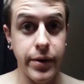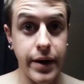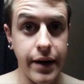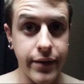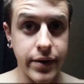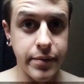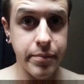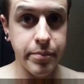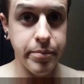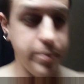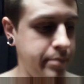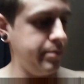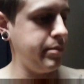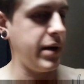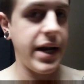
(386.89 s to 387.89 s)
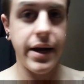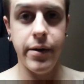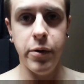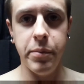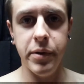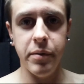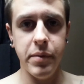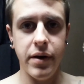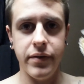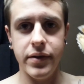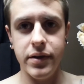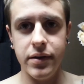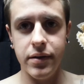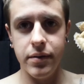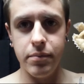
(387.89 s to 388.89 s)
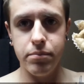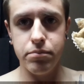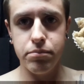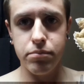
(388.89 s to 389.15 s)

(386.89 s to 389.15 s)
So there you have it. Banana oatmeal muffins.